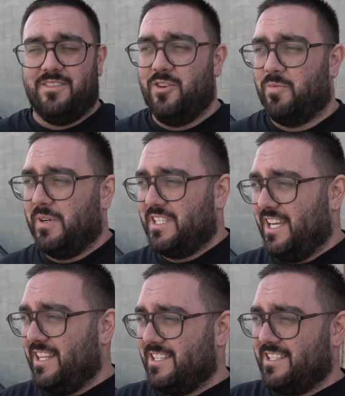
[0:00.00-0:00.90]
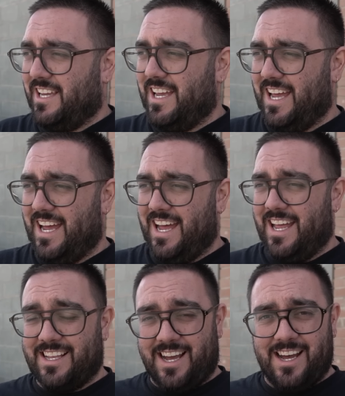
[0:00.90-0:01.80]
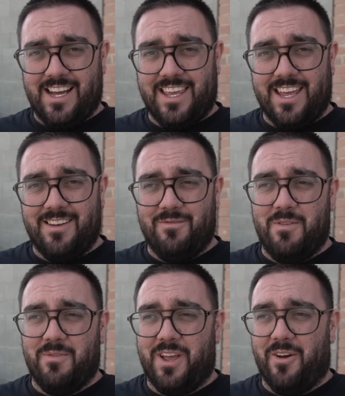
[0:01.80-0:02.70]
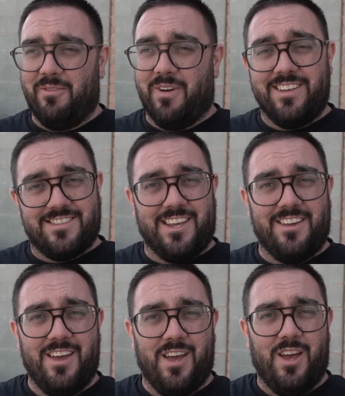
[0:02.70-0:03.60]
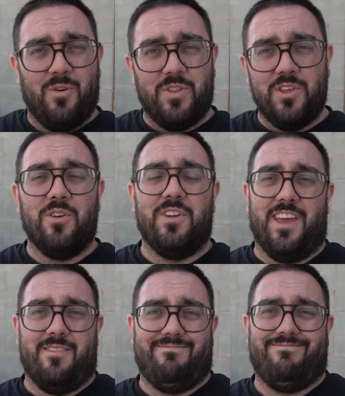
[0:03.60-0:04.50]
You'll probably see this car again when we're going racing with the Ute again.